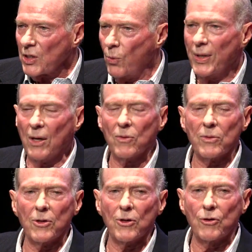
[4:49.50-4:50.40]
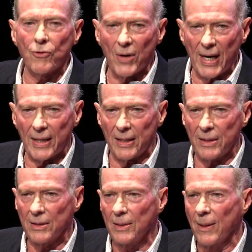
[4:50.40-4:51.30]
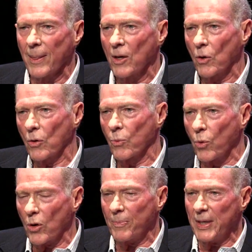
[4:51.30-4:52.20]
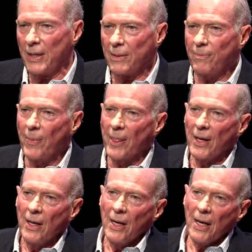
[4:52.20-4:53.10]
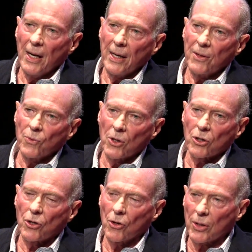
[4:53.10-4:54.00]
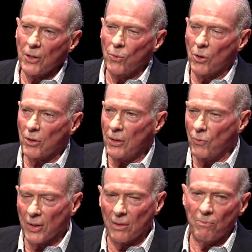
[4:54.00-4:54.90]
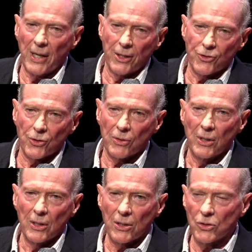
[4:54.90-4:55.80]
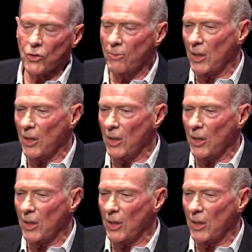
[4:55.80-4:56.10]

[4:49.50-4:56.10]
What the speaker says: without their cracking or warping. And we're currently working with a major consumer